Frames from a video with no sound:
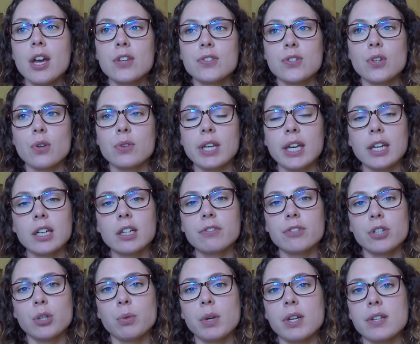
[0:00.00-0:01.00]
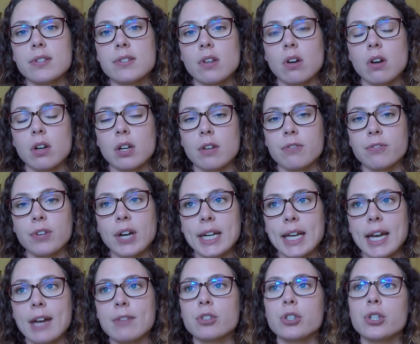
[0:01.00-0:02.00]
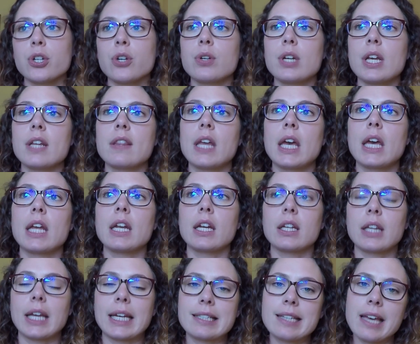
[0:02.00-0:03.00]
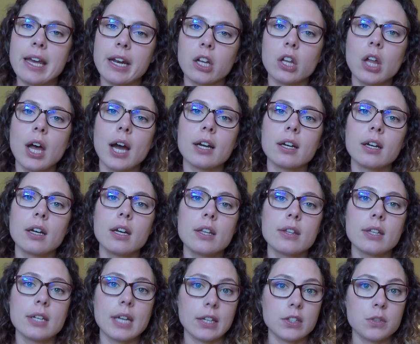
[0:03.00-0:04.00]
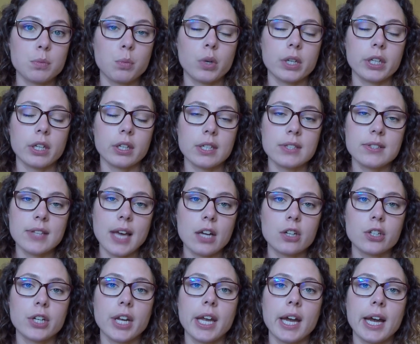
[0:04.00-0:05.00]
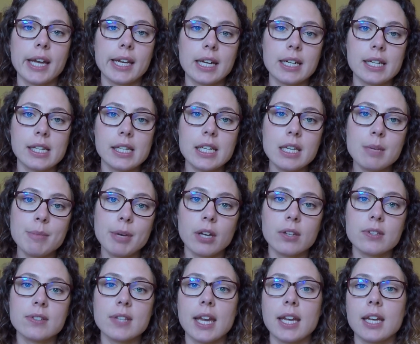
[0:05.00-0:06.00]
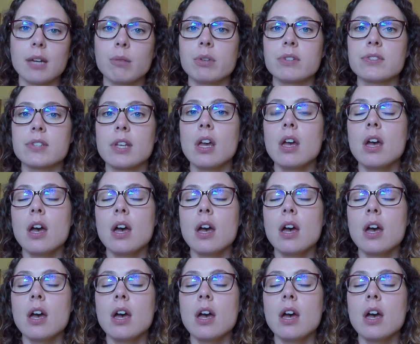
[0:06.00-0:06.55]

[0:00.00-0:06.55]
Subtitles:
So the interview was on a Friday afternoon, and then at like 10 o'clock the next morning on a Saturday, I got an email saying it was